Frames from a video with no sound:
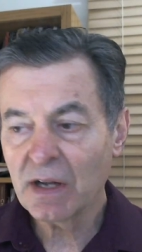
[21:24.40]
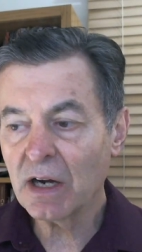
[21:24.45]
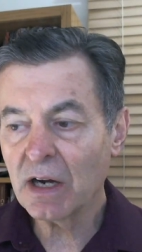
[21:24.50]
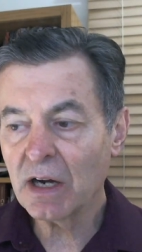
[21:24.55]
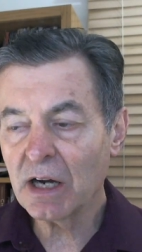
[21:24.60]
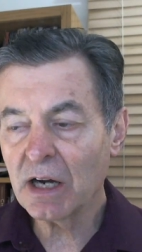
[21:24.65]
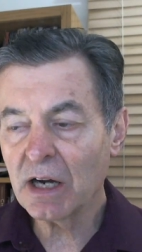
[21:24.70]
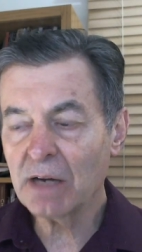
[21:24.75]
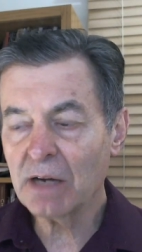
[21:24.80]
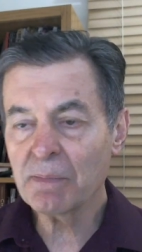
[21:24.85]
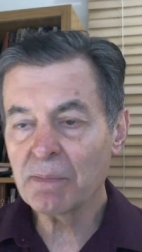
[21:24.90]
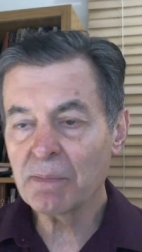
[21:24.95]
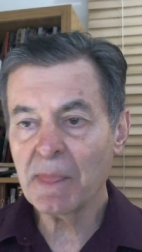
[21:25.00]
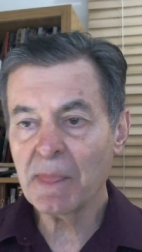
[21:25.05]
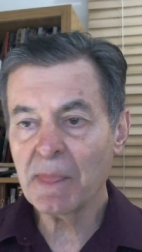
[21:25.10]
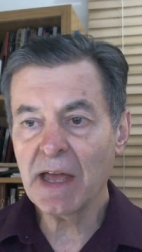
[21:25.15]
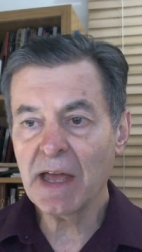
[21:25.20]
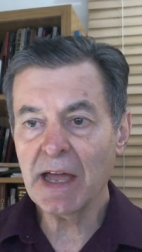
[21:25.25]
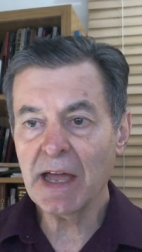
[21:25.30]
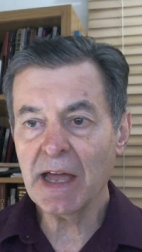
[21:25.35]
You
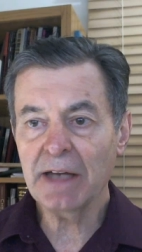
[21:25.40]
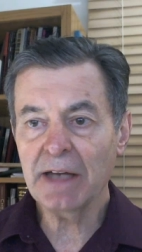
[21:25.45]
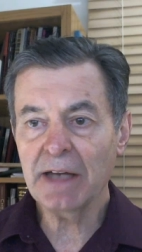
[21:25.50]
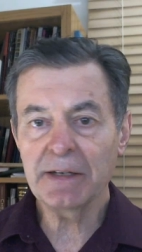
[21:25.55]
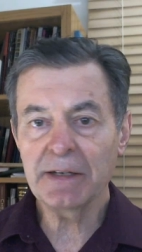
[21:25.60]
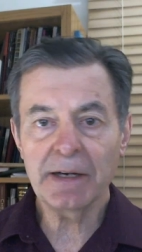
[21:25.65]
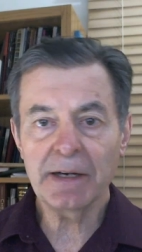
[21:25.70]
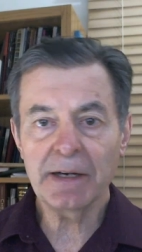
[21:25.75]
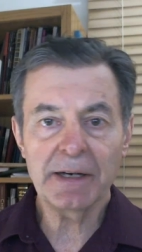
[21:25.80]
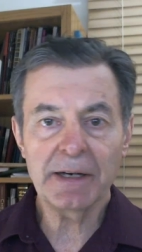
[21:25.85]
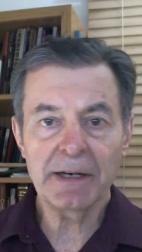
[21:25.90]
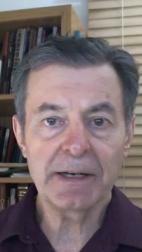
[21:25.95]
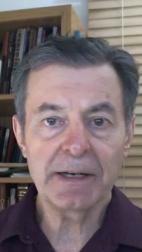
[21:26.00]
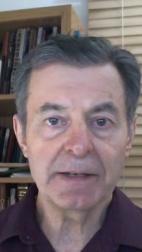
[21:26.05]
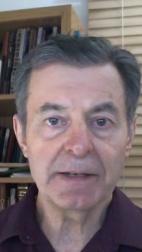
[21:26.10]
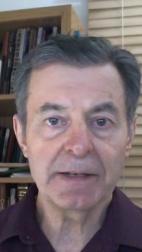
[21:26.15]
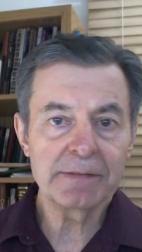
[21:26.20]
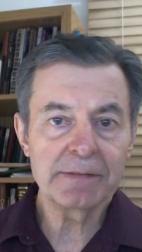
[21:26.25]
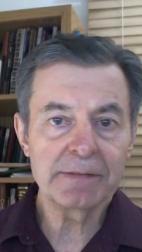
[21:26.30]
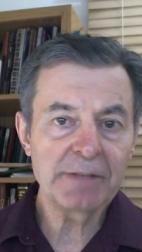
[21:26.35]

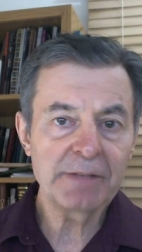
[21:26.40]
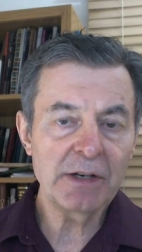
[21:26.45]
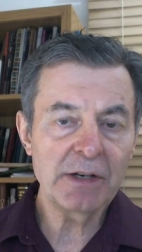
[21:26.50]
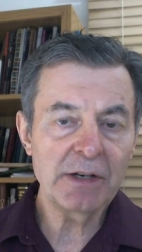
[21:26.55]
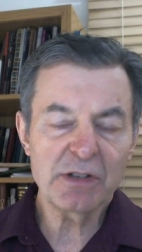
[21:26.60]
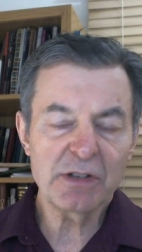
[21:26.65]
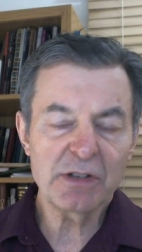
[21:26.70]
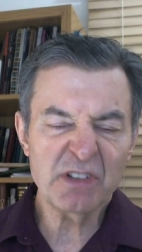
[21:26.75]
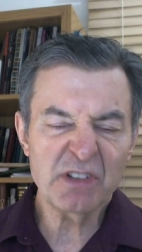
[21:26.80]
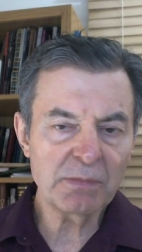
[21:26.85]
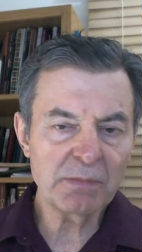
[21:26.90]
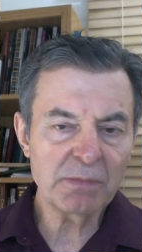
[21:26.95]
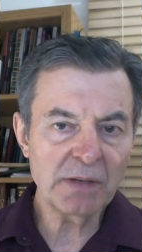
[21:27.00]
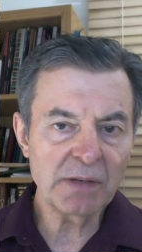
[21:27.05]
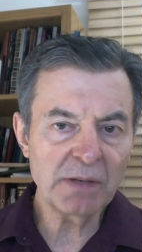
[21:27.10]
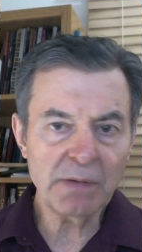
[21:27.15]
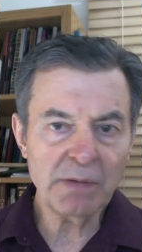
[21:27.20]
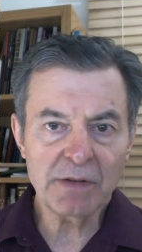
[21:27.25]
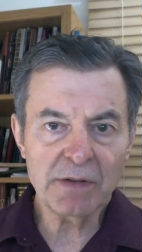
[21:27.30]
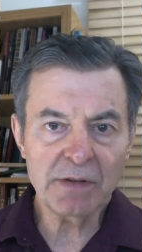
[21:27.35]
know, there's
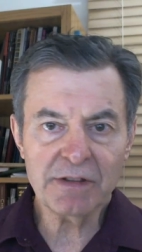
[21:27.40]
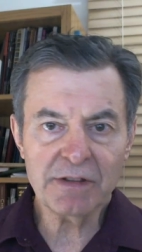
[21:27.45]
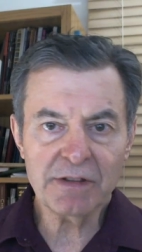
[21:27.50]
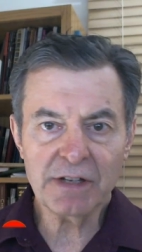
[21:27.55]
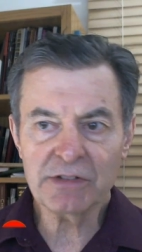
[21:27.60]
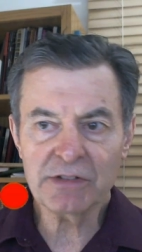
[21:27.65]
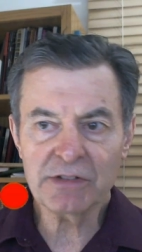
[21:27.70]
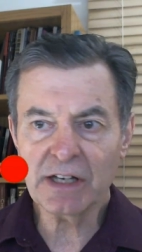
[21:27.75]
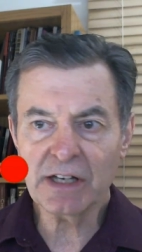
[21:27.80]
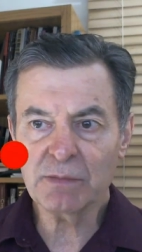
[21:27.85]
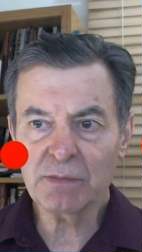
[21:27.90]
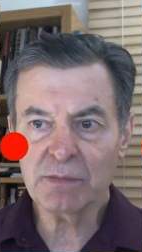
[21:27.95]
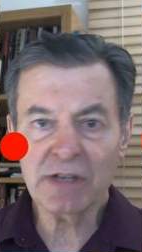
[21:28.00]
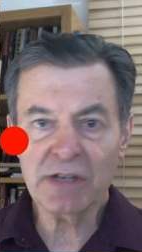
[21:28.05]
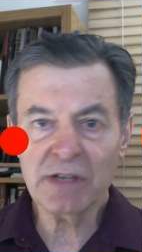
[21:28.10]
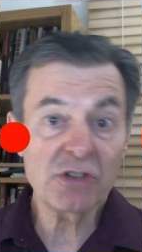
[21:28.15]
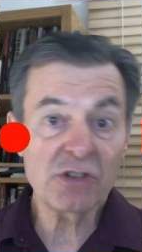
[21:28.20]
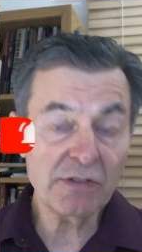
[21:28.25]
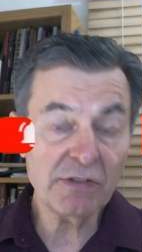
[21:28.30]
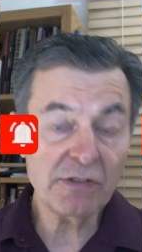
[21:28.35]
other things I could mention.